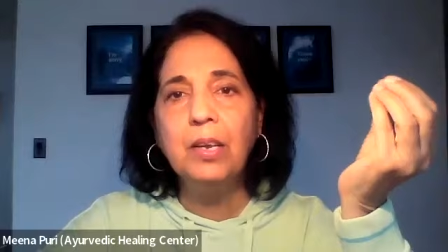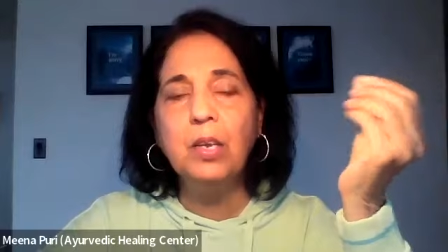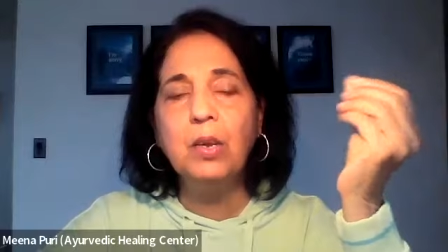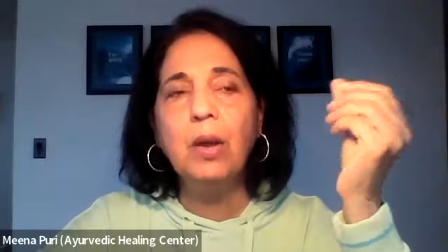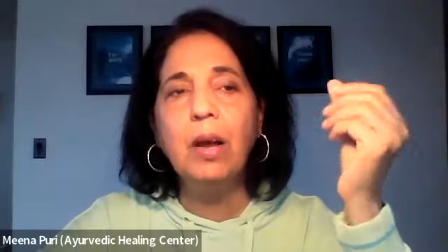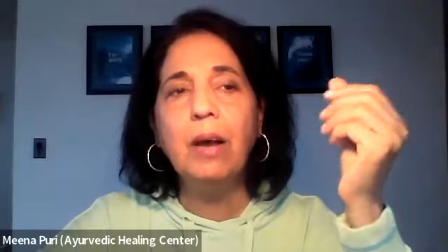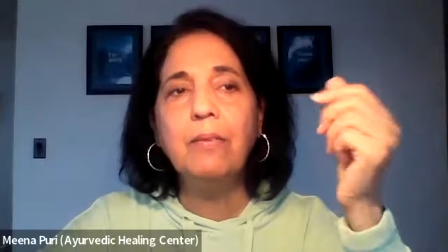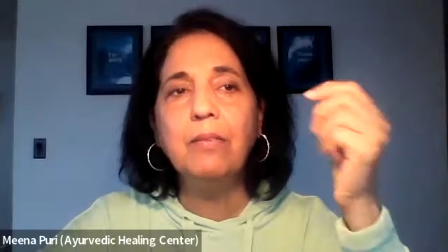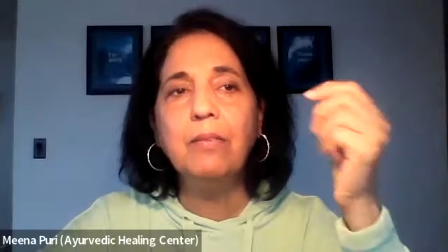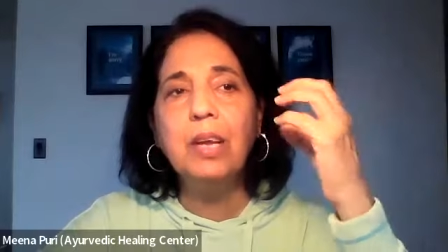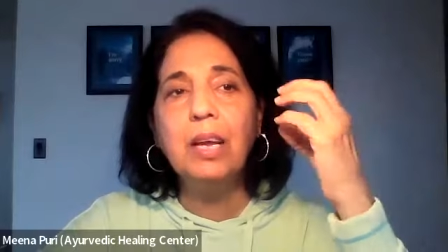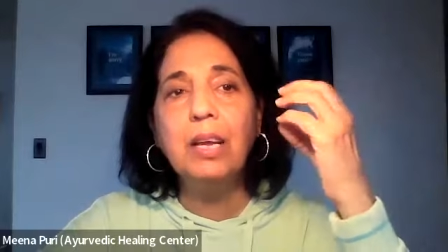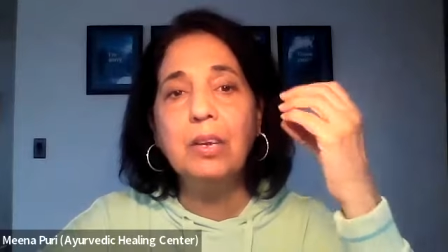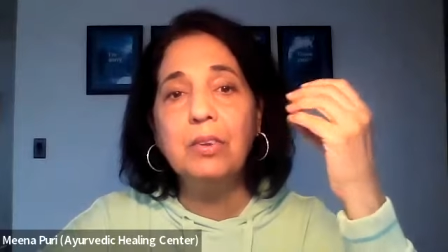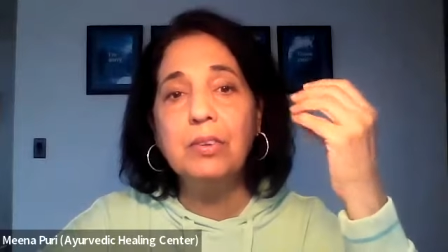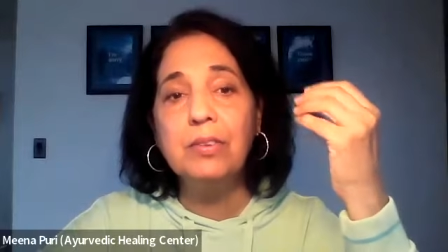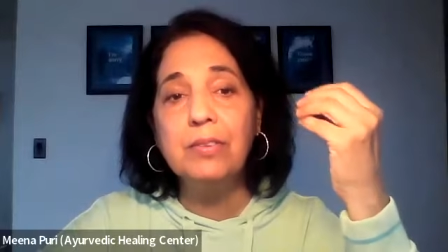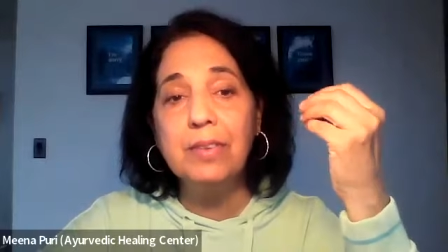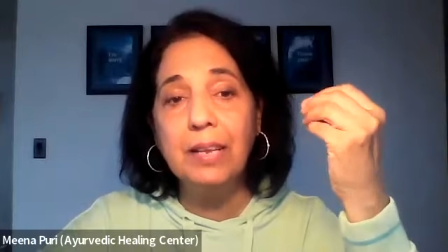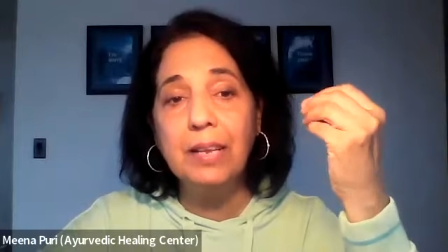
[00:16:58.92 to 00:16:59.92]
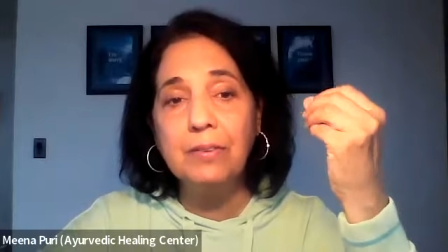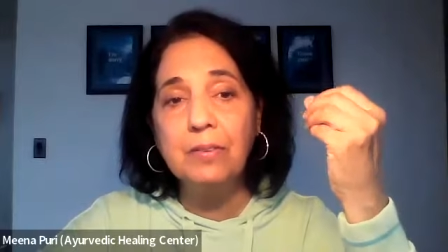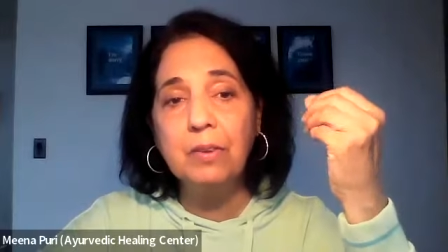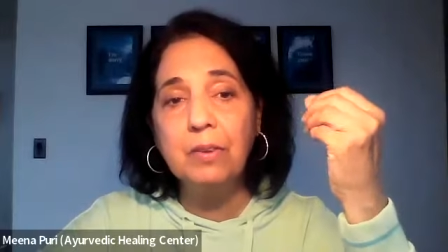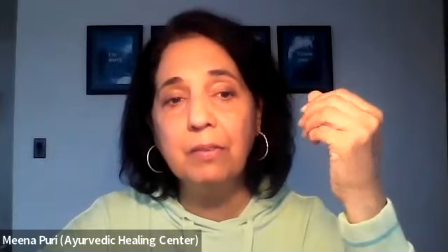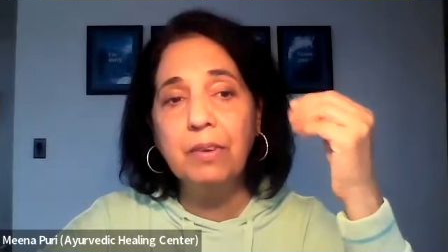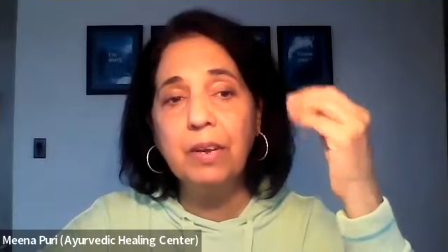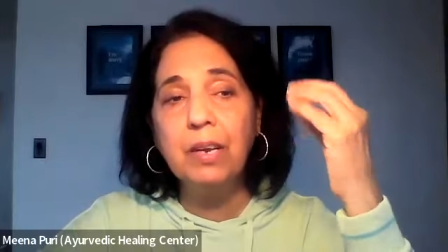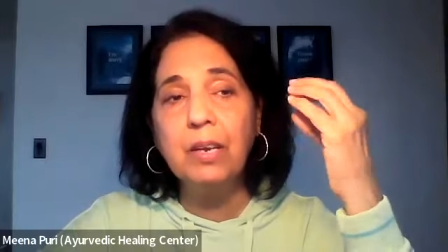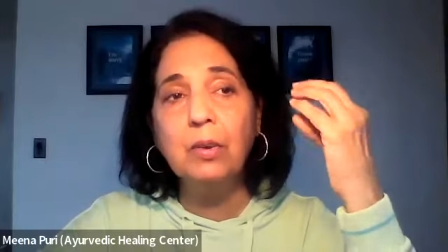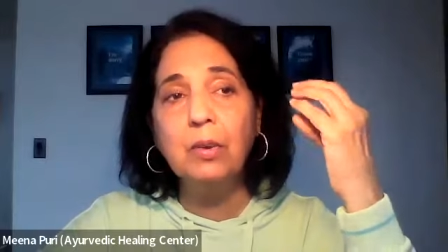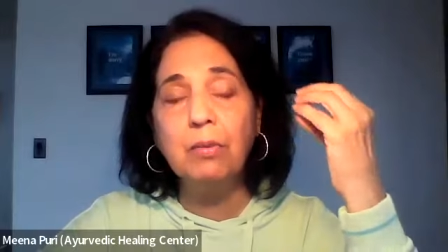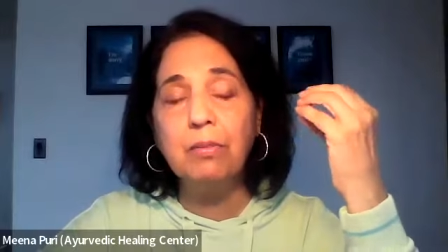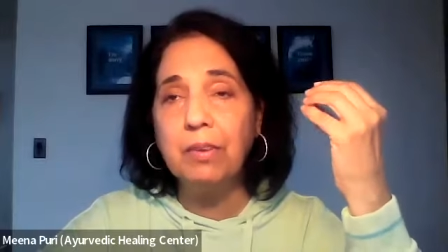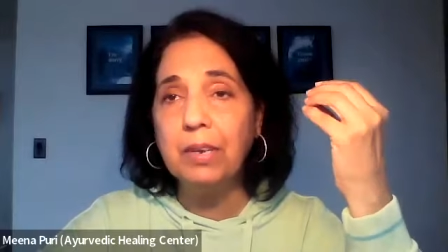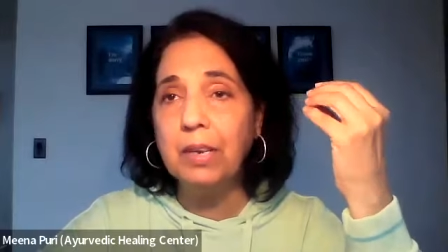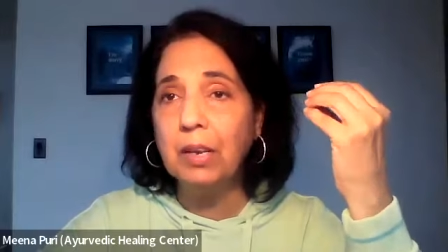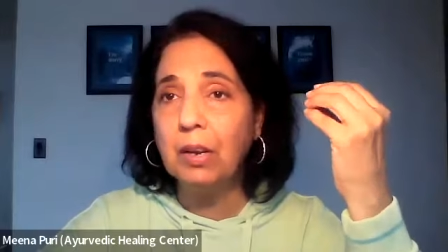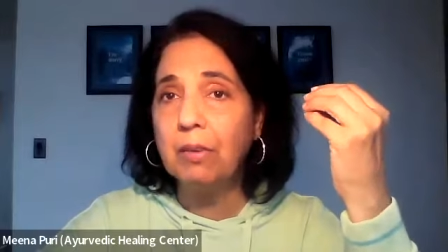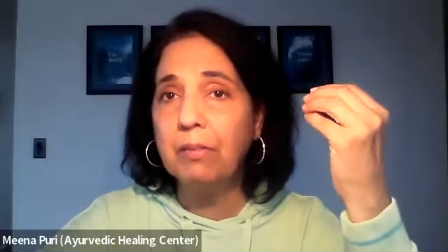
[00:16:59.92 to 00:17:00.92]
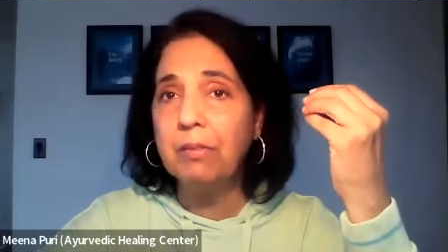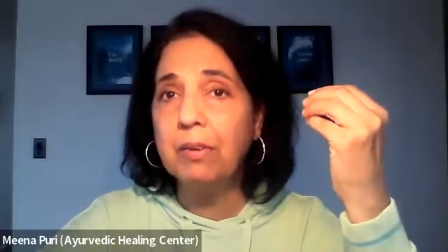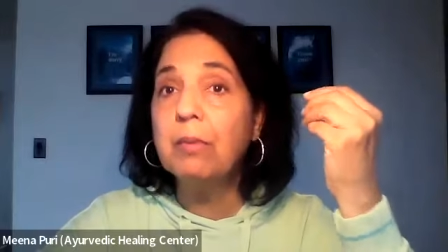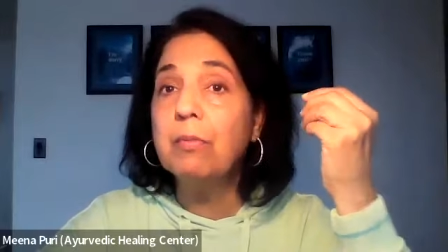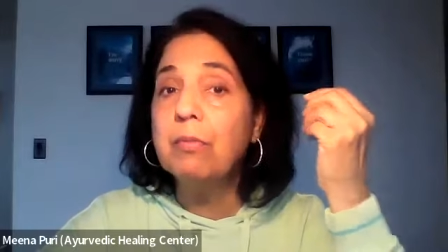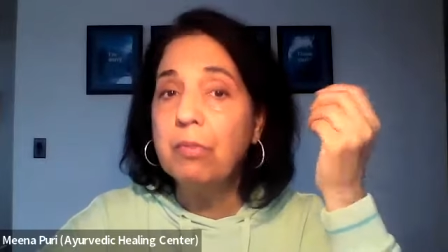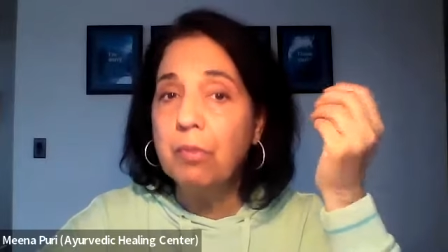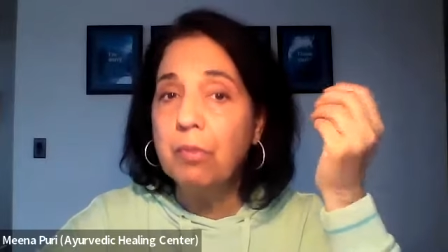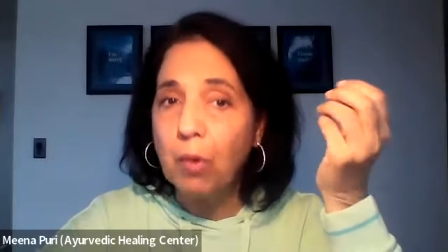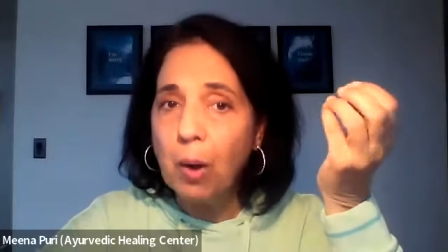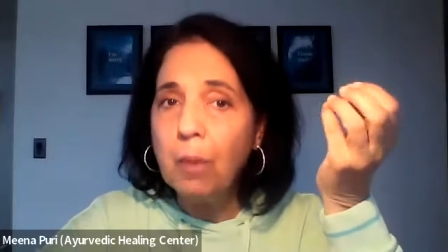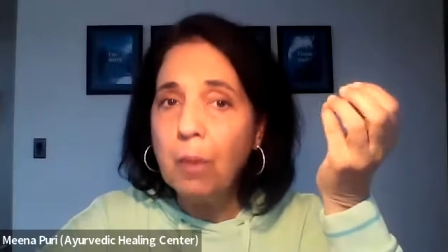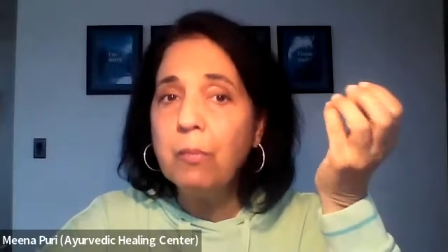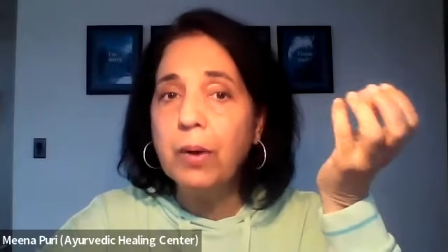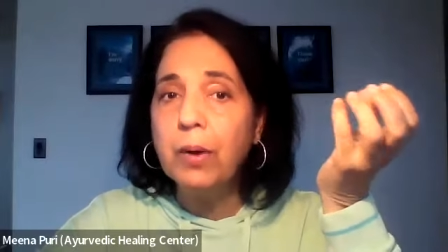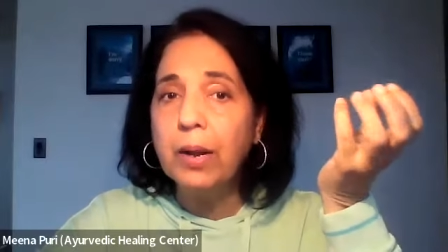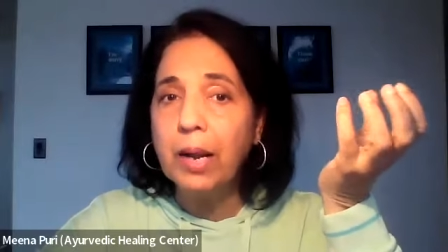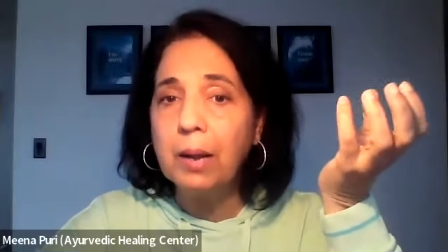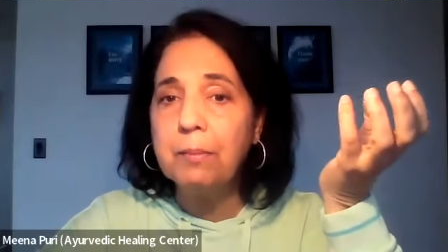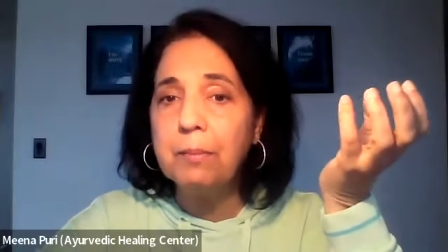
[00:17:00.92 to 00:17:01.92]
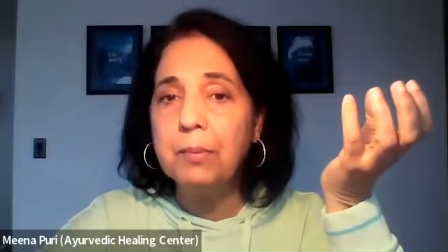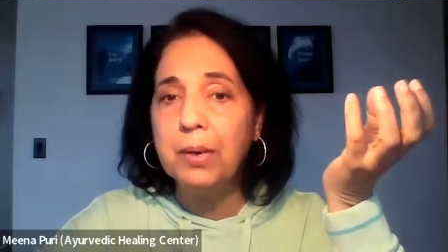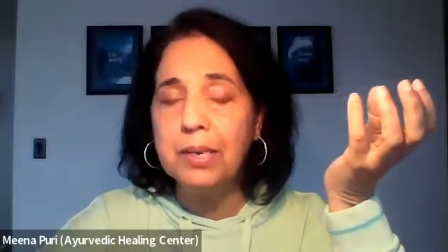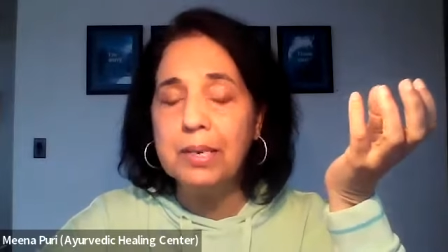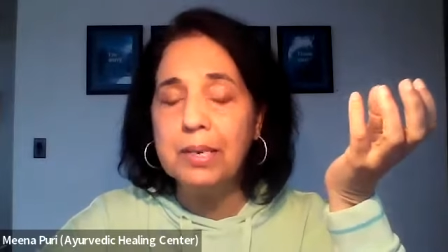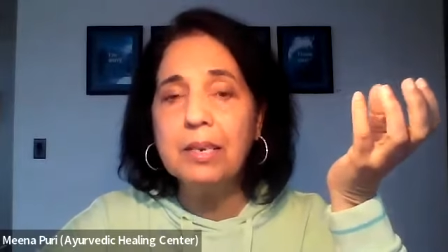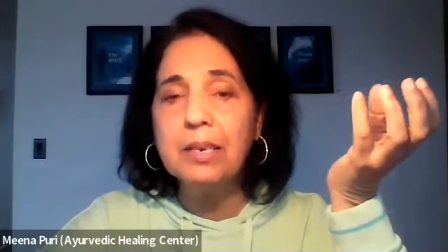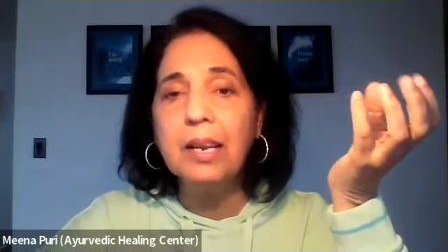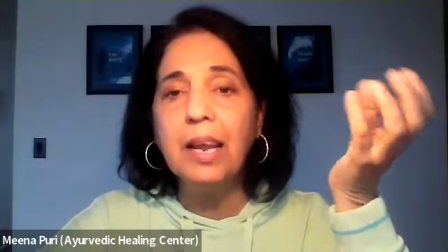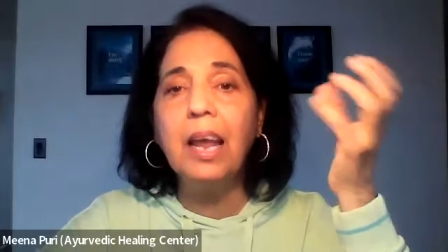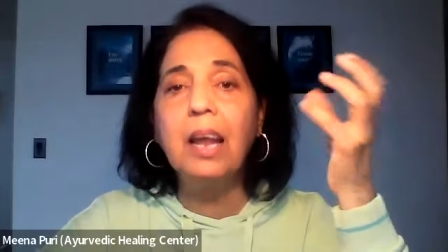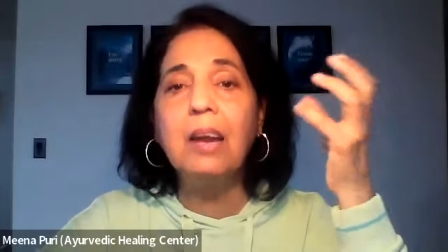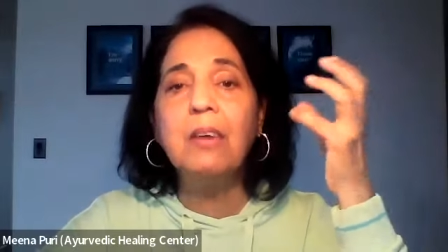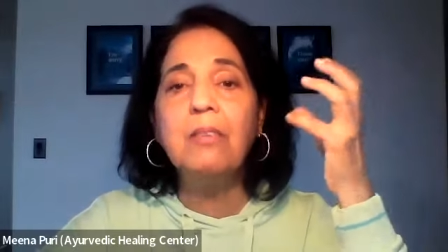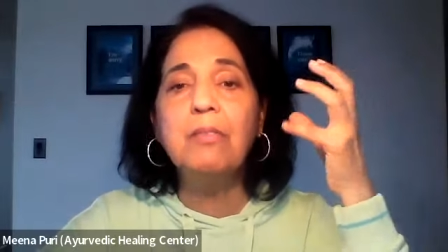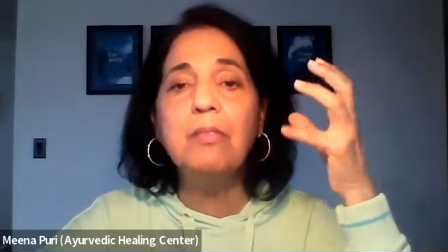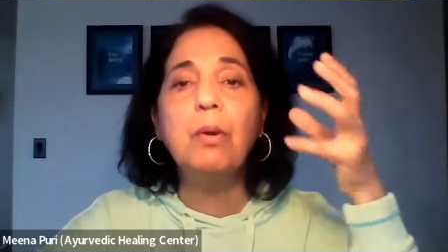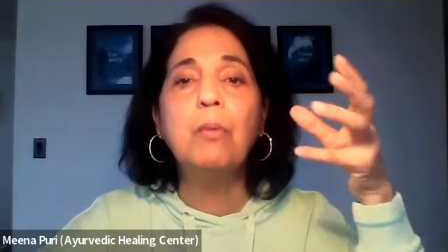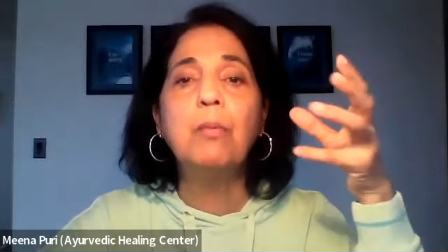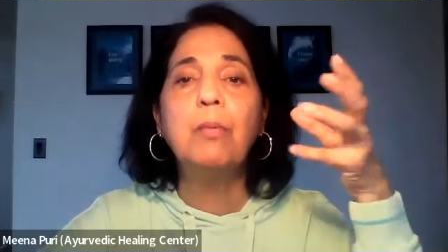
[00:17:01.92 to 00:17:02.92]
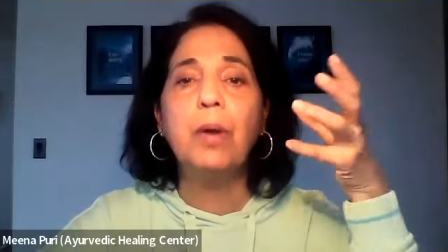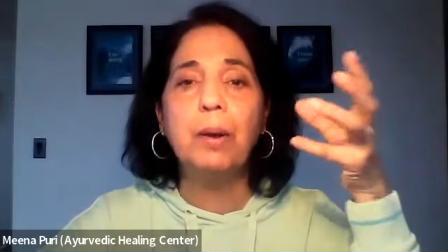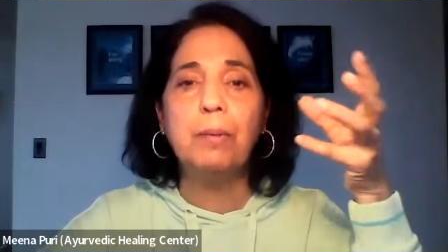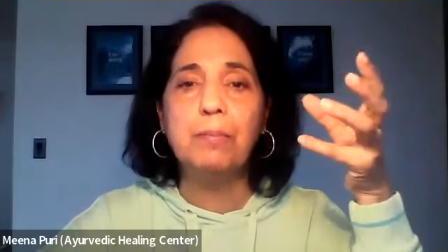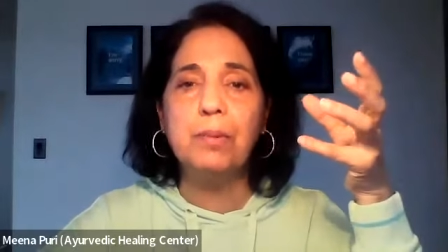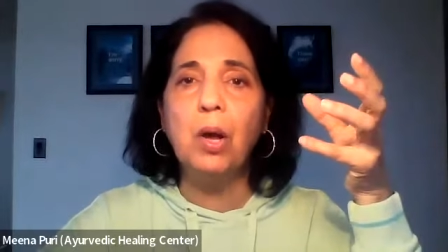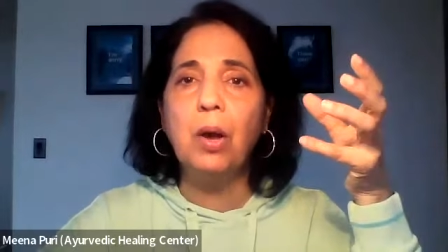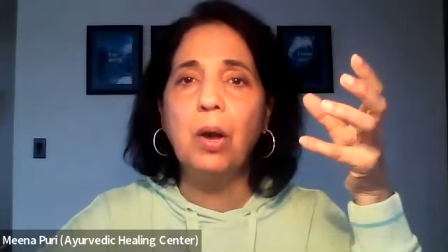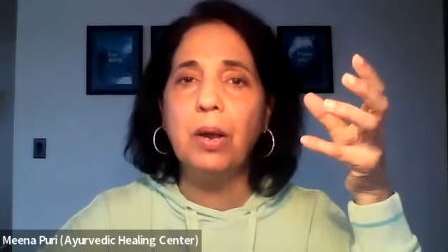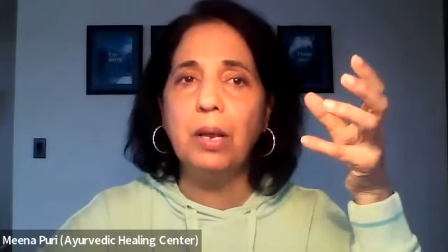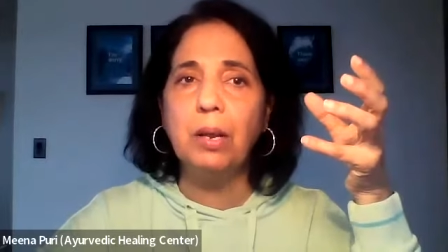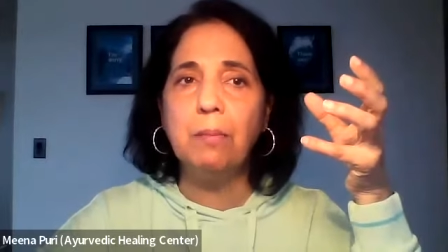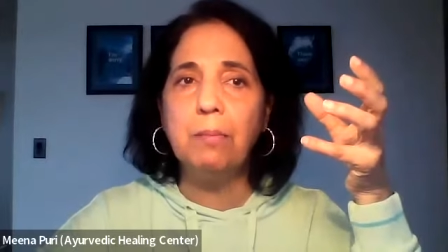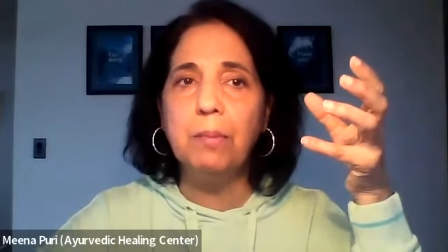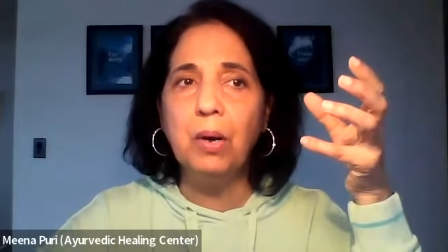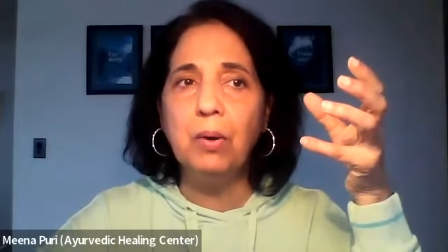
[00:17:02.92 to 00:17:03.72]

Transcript: You have to get your sense of it, your feel of it from what I've written and from what I'm talking